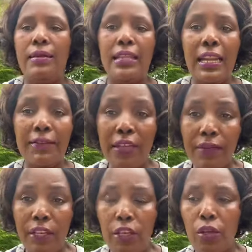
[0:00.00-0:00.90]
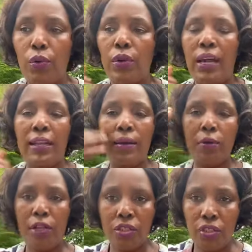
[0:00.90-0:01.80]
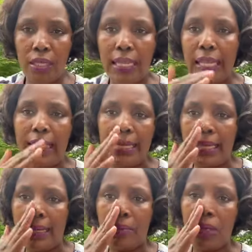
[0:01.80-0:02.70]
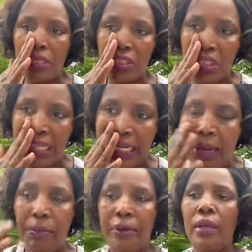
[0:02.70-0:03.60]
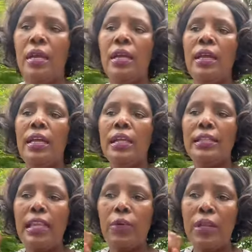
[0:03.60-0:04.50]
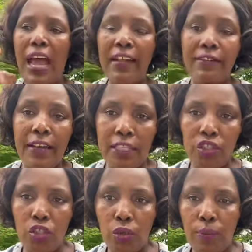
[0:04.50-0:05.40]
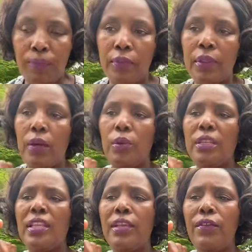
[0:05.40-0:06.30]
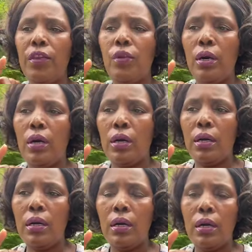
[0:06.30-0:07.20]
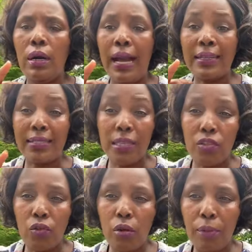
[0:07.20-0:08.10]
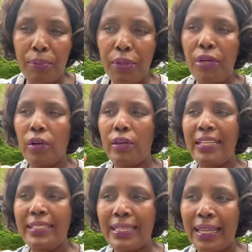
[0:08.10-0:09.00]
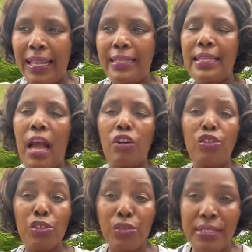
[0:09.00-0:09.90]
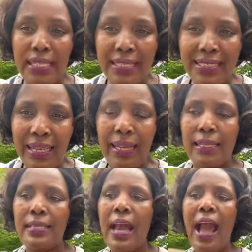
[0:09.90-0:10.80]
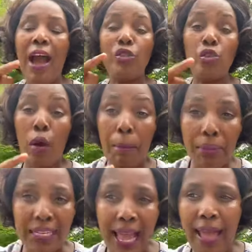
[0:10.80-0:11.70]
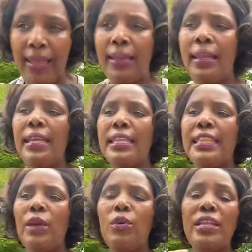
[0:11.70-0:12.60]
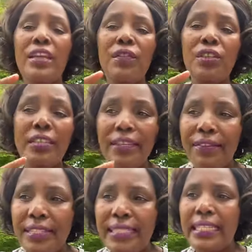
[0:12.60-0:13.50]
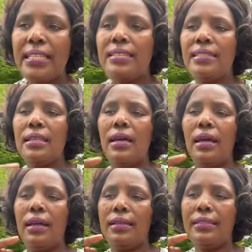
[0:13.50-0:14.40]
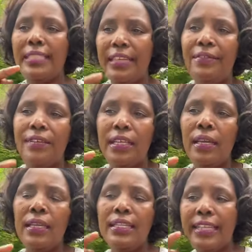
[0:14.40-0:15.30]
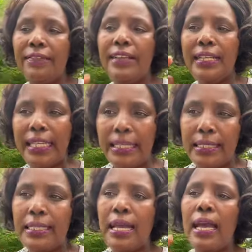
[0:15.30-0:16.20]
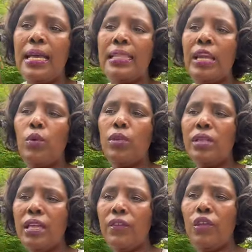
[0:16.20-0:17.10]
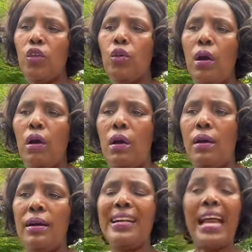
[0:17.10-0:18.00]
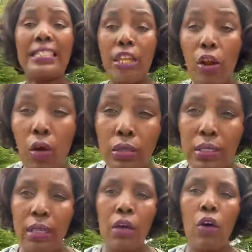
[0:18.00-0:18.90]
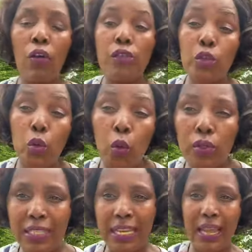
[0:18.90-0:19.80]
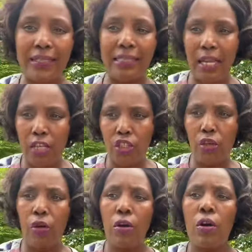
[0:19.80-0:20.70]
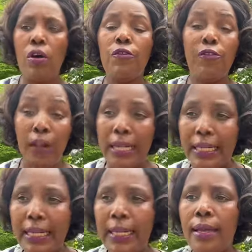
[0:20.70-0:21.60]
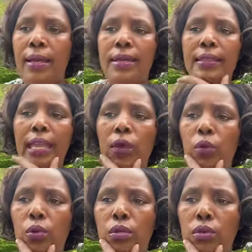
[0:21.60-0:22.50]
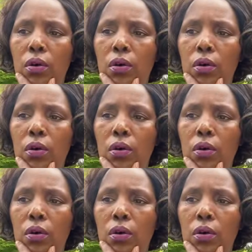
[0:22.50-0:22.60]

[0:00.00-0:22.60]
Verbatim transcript: that i've given you and i'm going to share their link and i'm going to share their number they will advise you they will give you a uh, access to computer or internet, how to use internet, how to apply. They will give you DVTs, uh, DV, DVDs. They will give you uh, catalogs of schools that are international friendly. They would